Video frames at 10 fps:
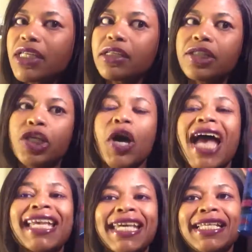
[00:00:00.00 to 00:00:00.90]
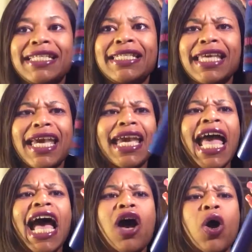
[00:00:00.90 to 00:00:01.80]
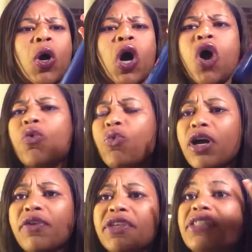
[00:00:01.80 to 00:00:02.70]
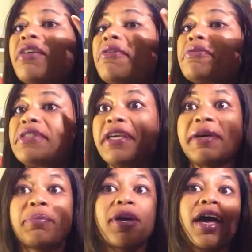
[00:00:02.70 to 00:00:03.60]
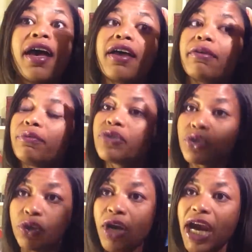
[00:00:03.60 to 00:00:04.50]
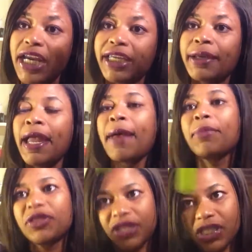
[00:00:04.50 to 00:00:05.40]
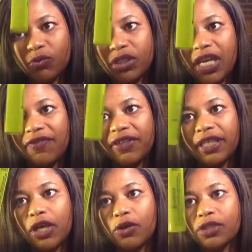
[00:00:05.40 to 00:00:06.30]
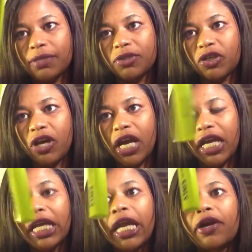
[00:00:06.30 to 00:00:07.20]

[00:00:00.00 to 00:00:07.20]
So I can't say how well this holds up to crying, but this one definitely holds up to crying.